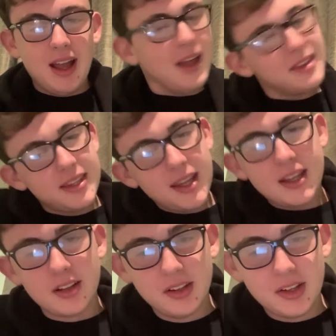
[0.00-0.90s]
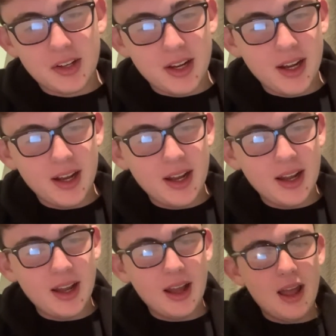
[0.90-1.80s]
and take a look
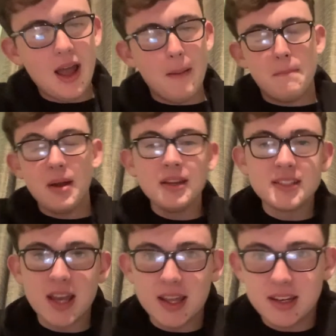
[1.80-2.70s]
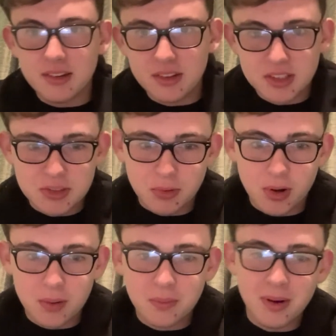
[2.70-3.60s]
at Ben 10 Alien
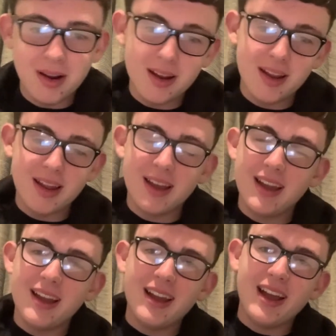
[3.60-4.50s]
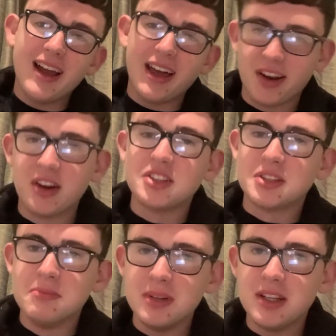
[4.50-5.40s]
Swarm and how it's
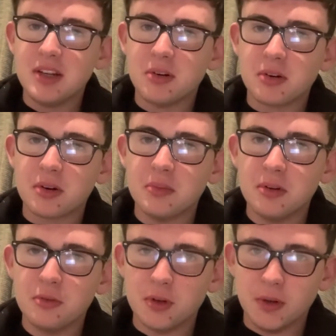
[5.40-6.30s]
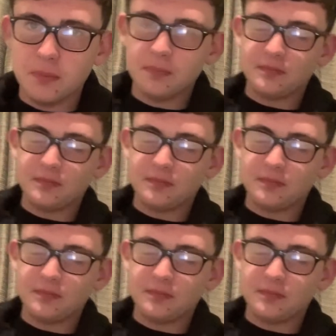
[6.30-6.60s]
a mediocre movie.